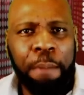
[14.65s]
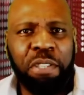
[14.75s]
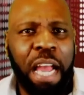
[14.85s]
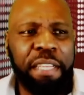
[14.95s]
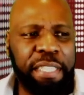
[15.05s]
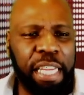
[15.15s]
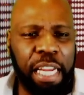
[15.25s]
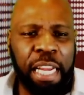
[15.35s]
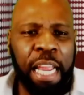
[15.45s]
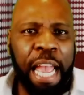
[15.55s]
I'm trying to
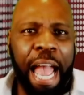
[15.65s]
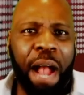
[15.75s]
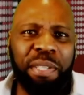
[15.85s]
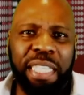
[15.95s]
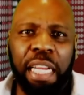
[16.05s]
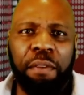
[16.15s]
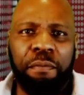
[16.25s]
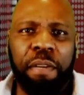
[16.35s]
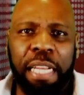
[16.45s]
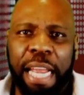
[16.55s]
see how is
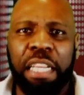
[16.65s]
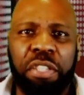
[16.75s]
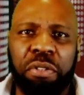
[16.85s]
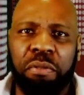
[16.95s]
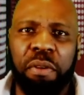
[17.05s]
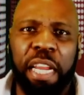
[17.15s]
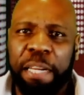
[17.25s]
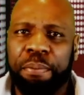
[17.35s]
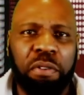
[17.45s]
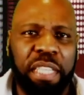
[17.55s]
he related to
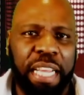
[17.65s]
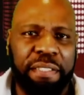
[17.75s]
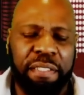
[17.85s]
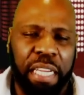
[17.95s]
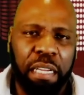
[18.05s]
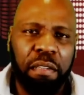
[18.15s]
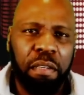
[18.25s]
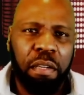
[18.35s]
any protesting?